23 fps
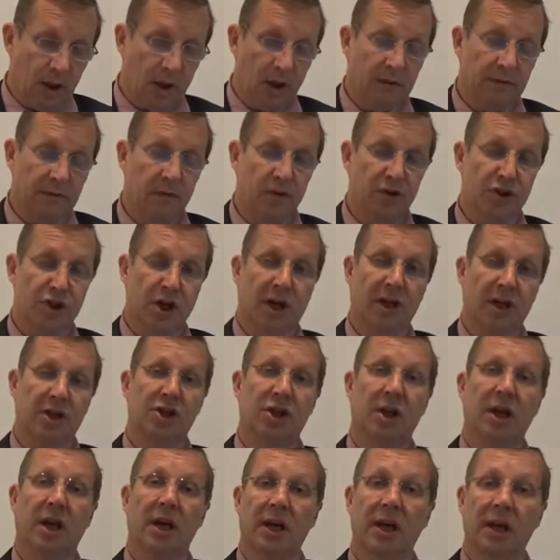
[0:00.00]
If you
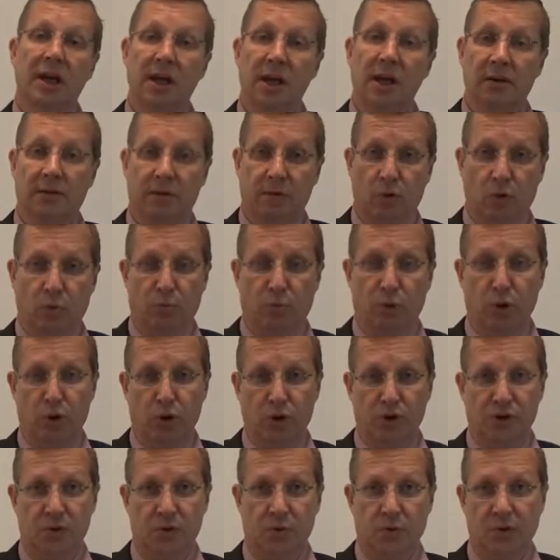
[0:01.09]
change any of your
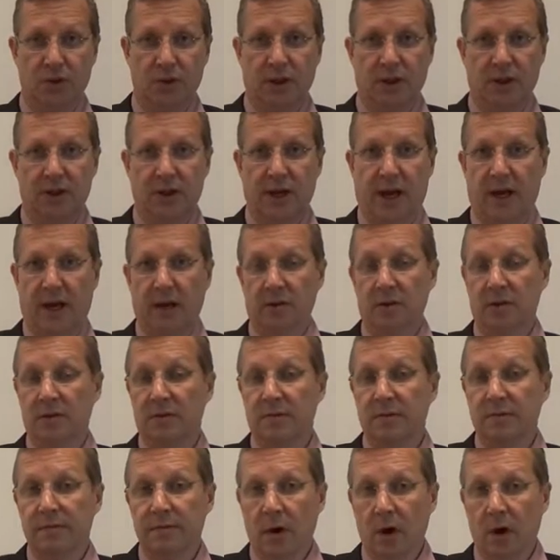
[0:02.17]
personal details,
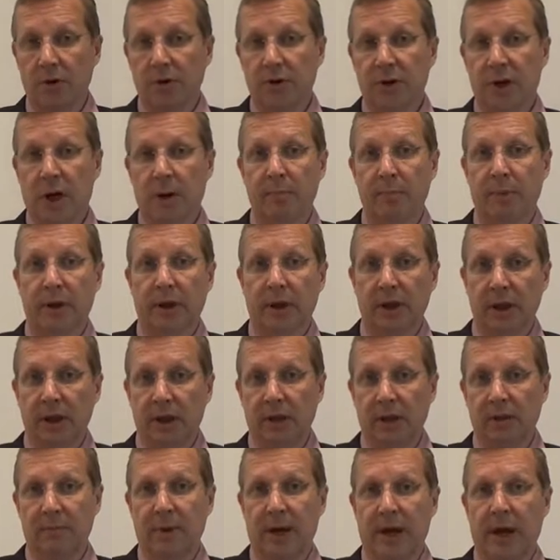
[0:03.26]
phone number,
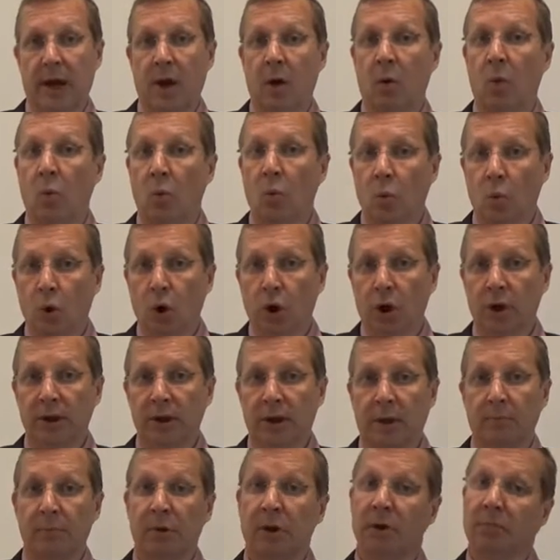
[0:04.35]
email, work
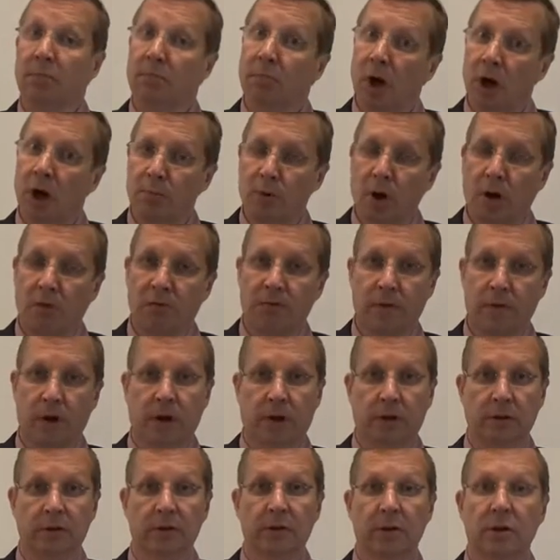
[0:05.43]
number, mobile
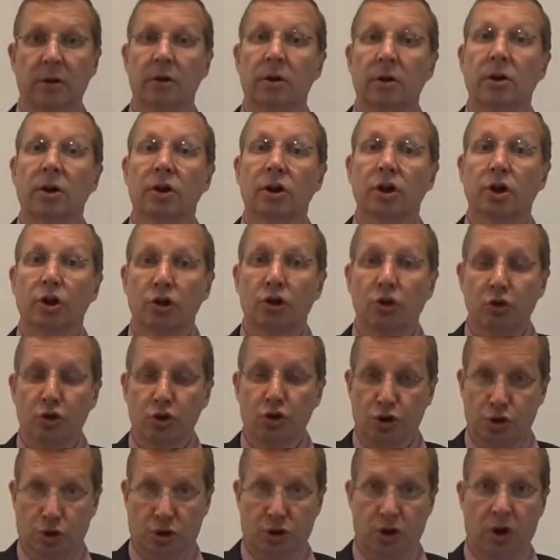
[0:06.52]
phone, you
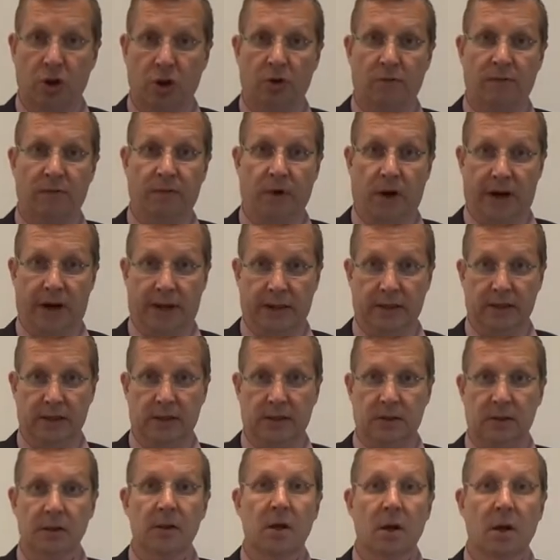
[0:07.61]
should notify
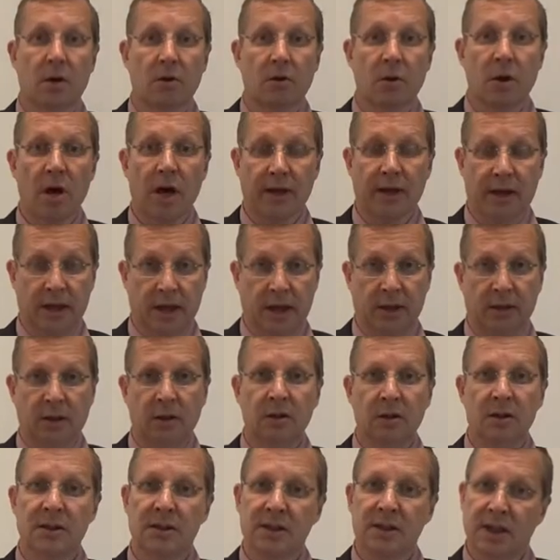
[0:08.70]
us. Again,
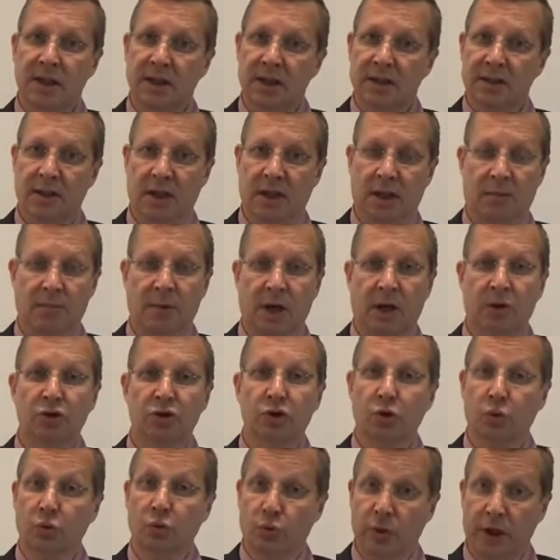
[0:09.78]
send us an email
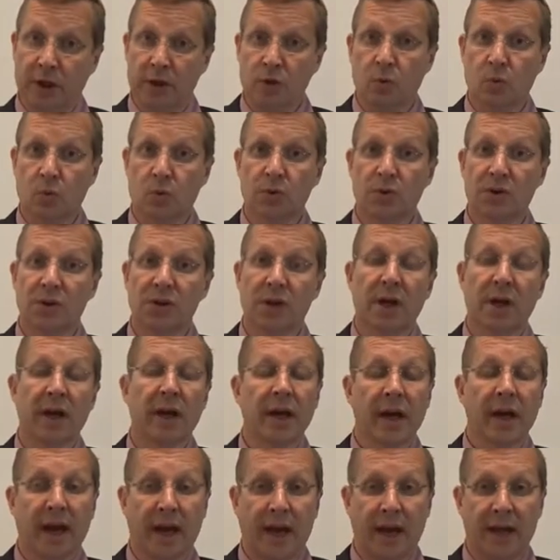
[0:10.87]
to
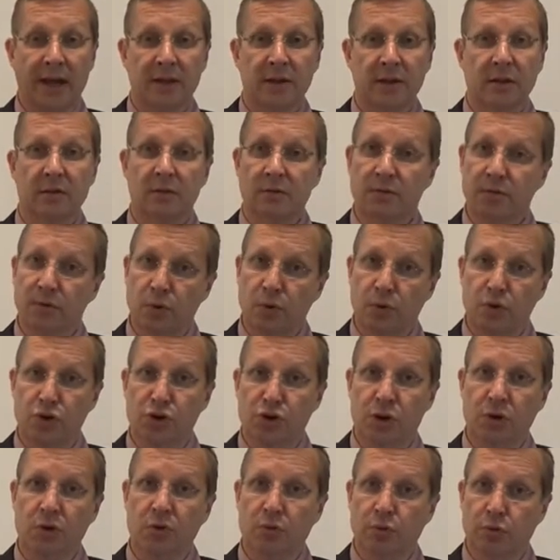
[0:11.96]

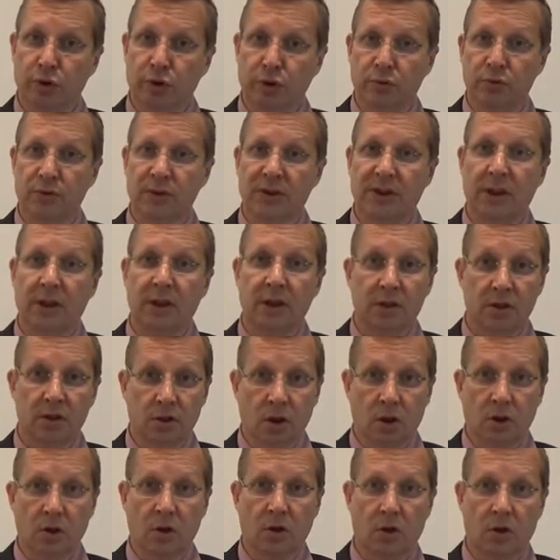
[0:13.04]

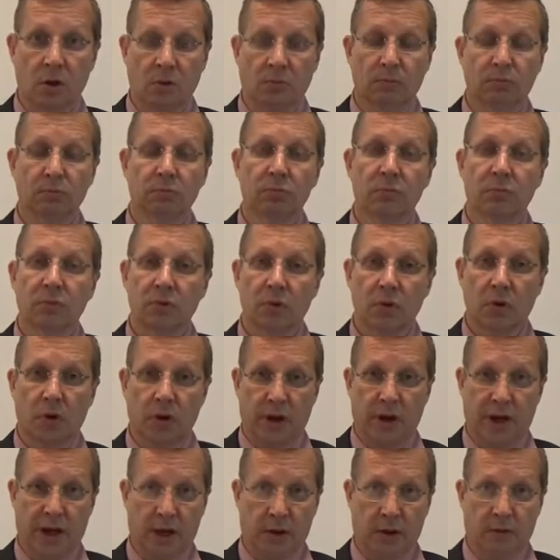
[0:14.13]

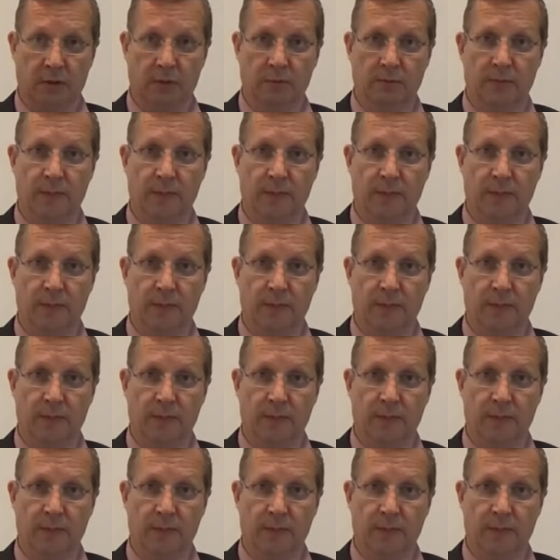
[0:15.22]
rentals@fusionrealty.com.au.